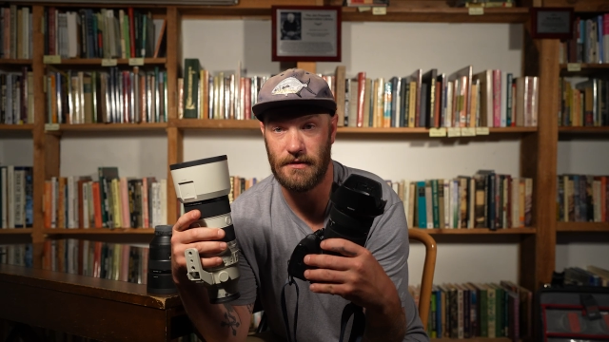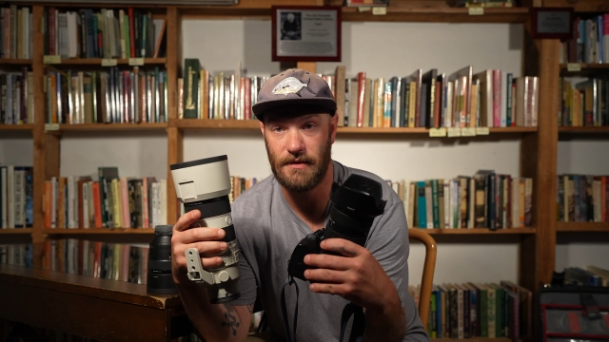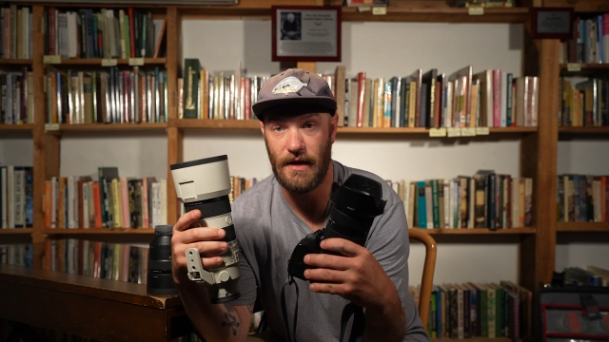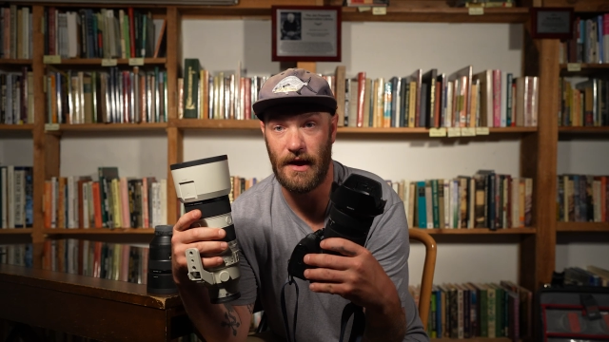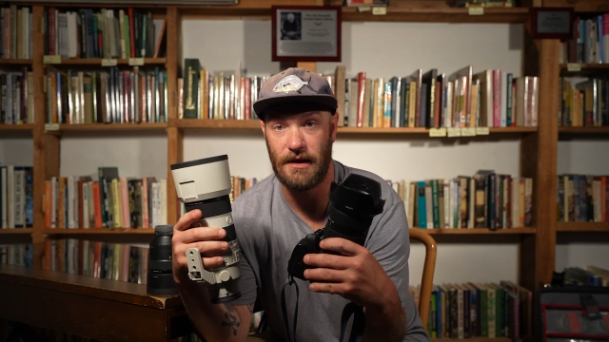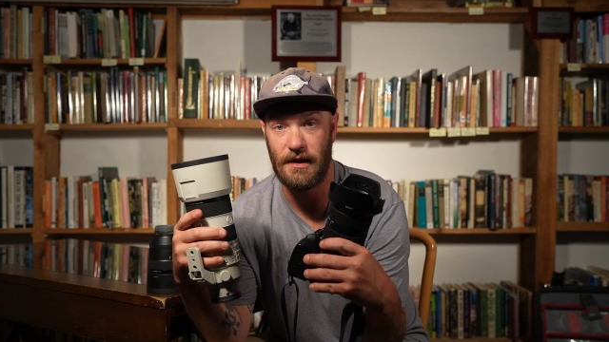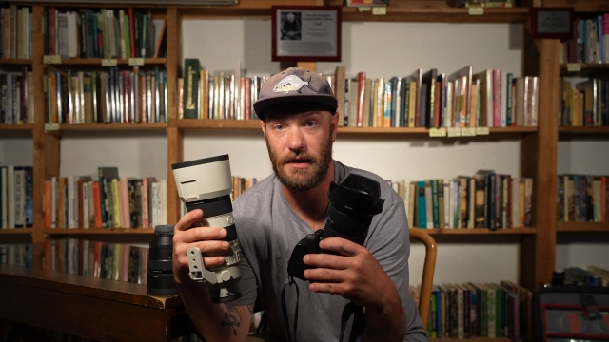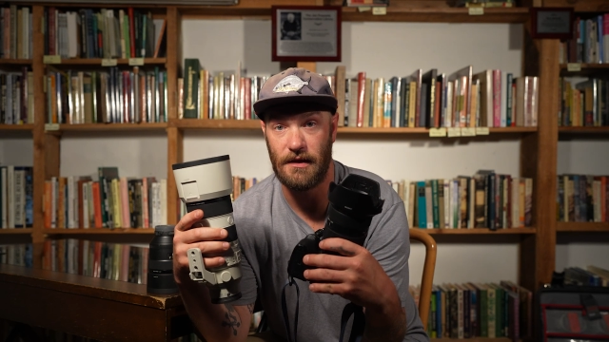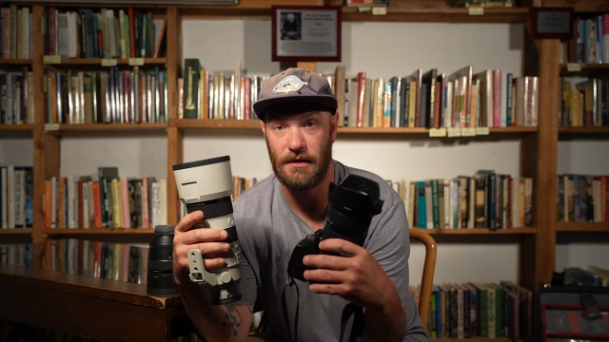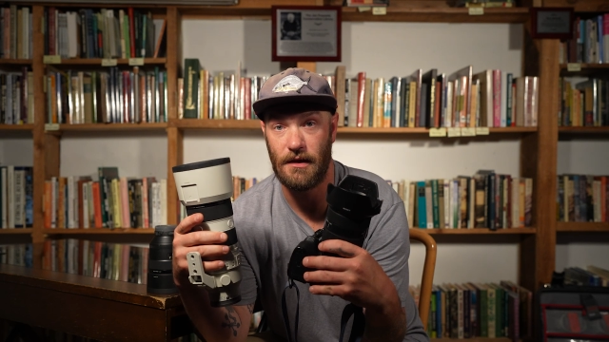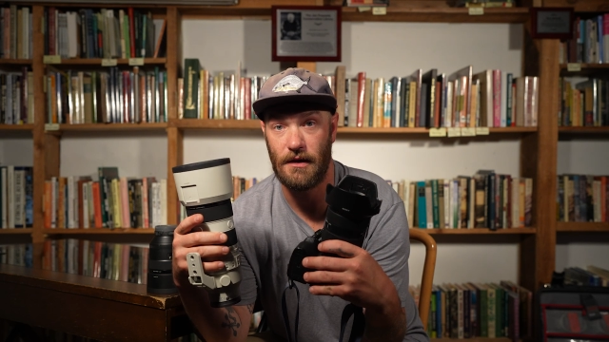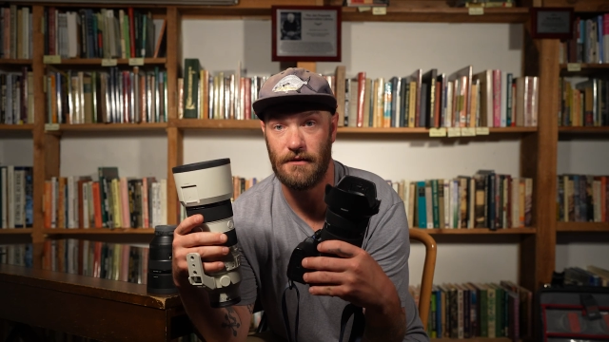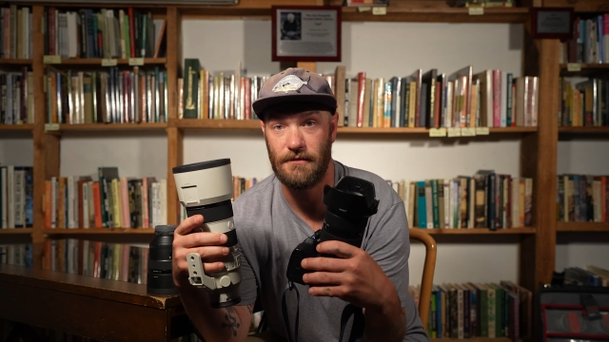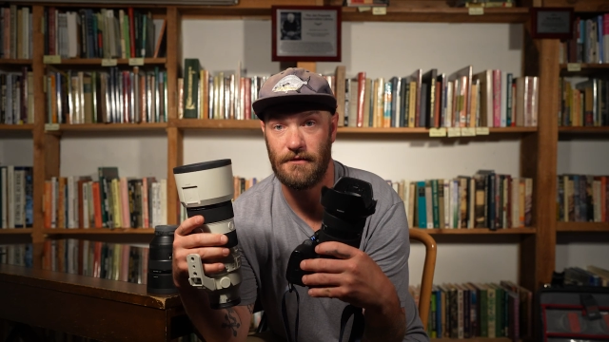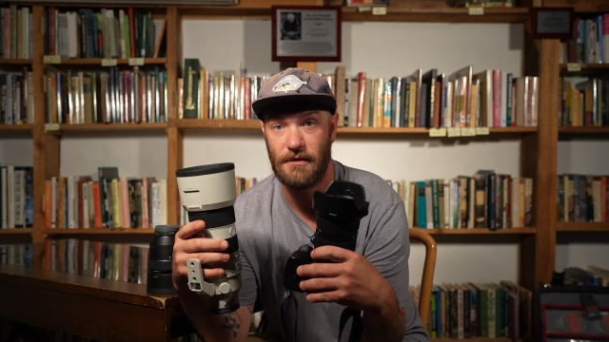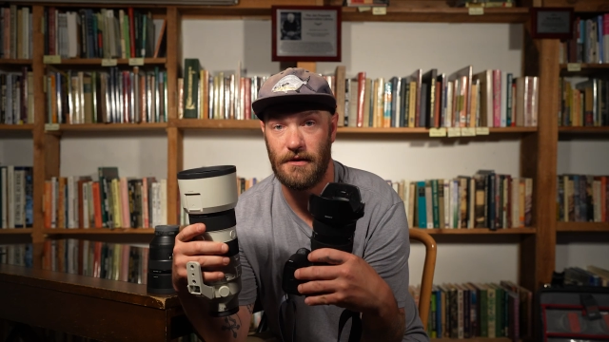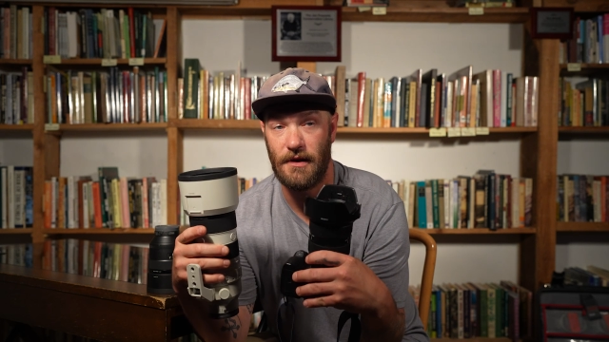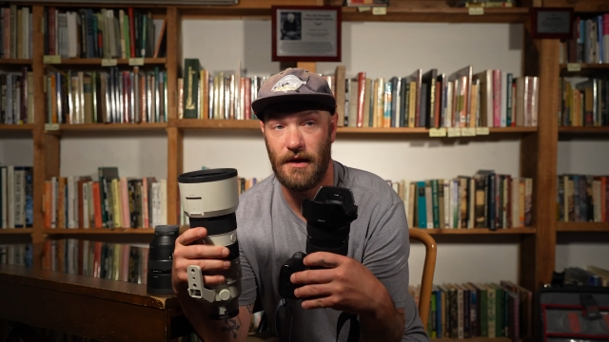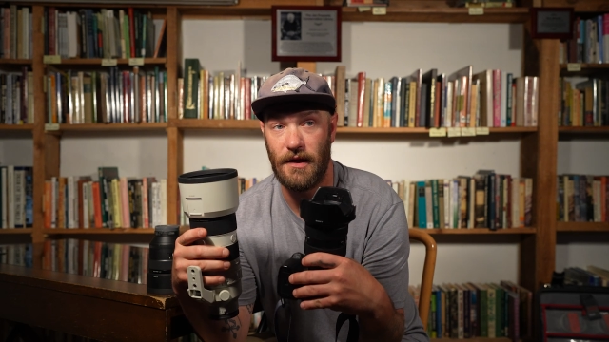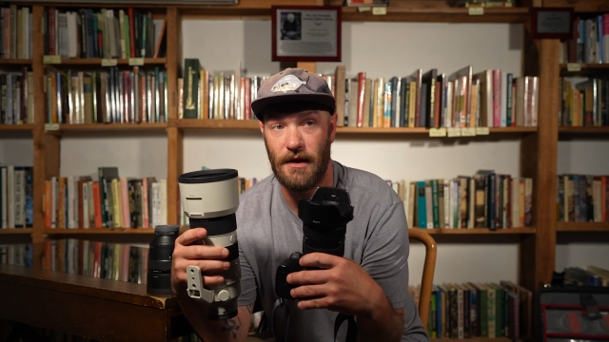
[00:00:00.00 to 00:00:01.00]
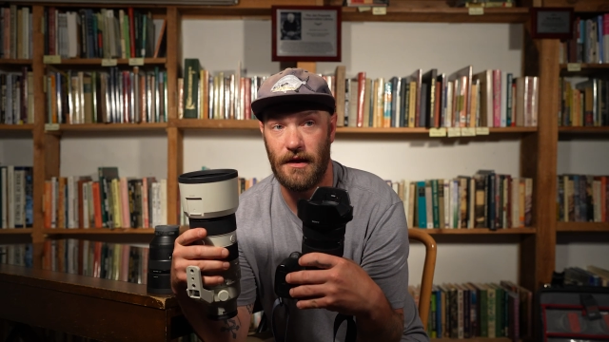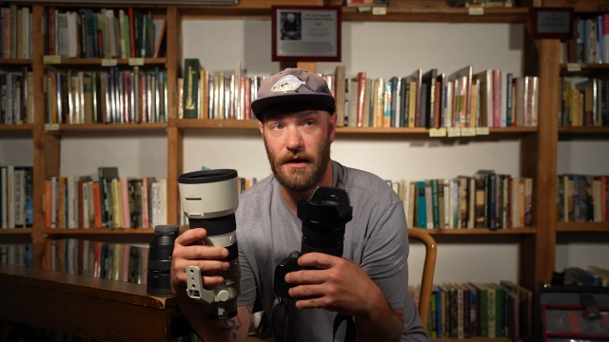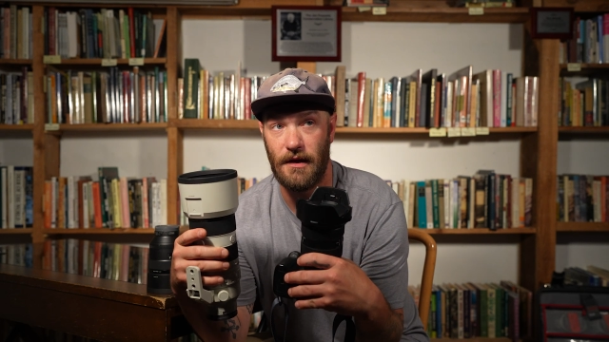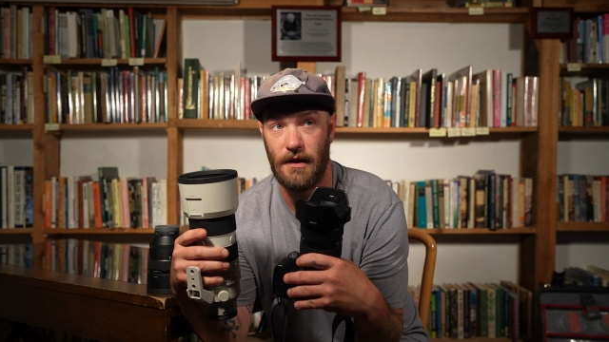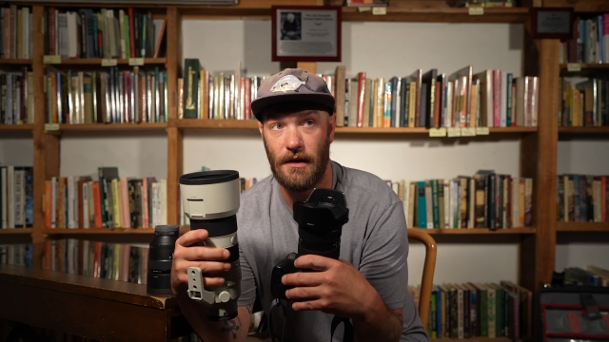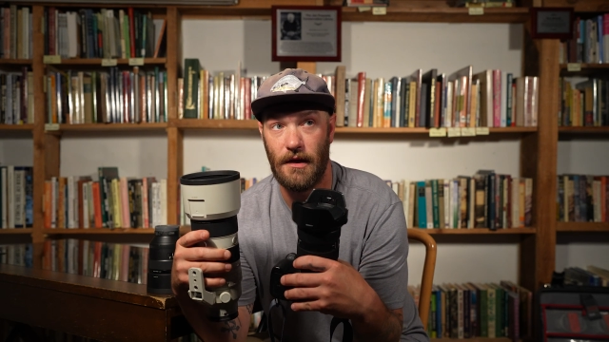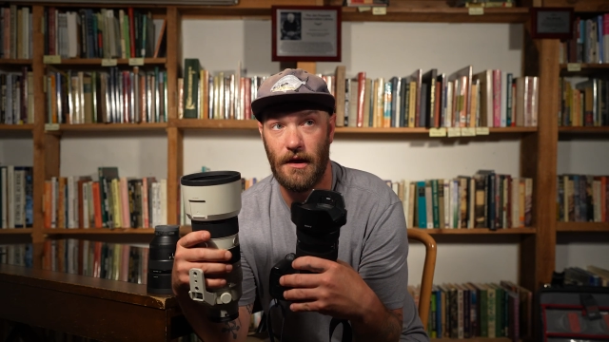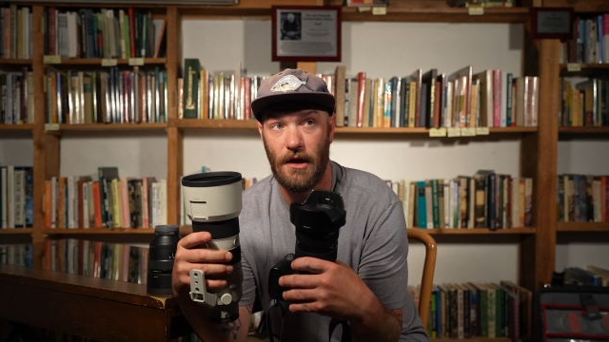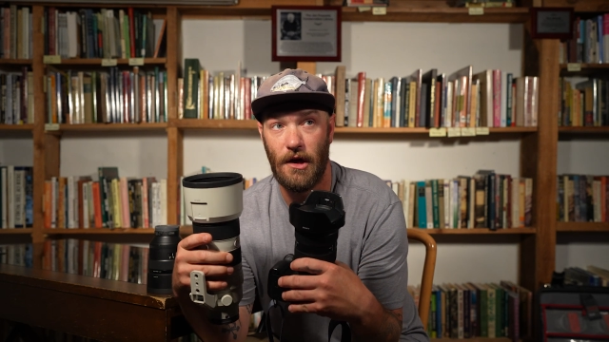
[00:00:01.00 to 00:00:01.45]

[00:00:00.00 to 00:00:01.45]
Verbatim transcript: that can cover a